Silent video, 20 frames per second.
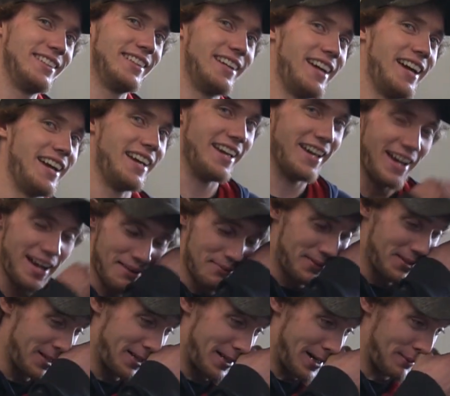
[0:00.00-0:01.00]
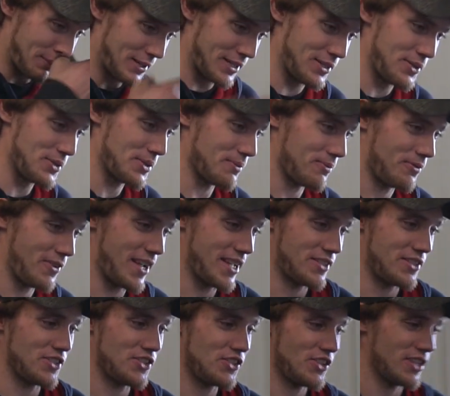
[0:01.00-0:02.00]
Yeah. I'm gonna do some
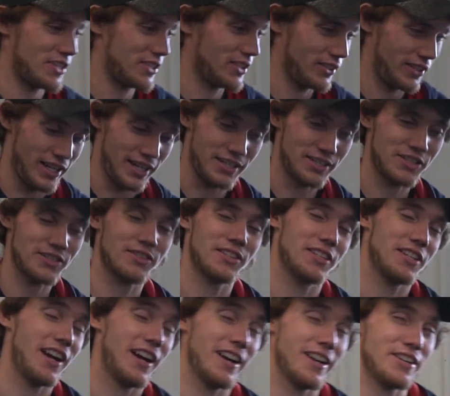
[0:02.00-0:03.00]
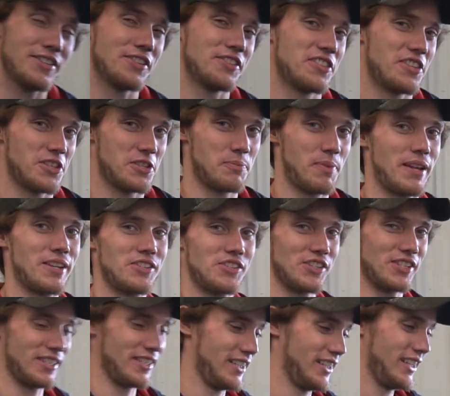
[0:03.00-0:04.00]
fancy shit to like tires and
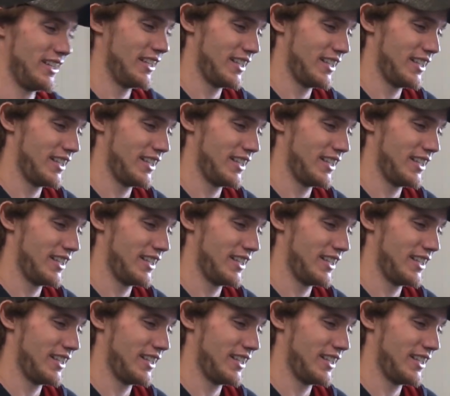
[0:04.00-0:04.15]
suspension,